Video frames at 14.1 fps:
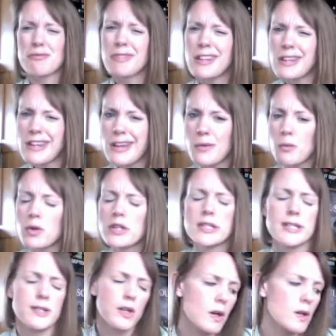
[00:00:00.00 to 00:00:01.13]
really kind of want to
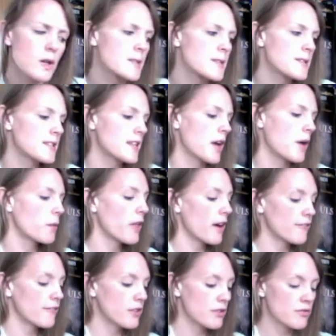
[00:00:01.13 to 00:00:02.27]
discuss. So without
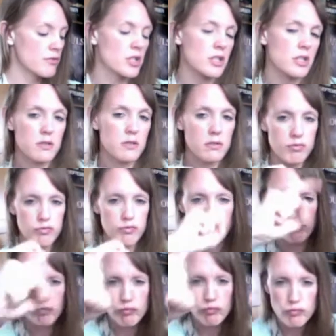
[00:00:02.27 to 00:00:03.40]
further ado,
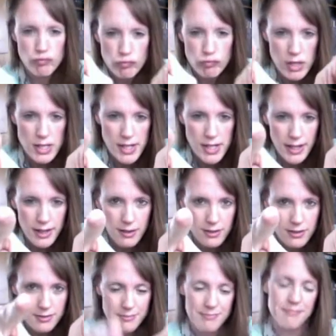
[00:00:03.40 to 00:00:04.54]
let's take a look.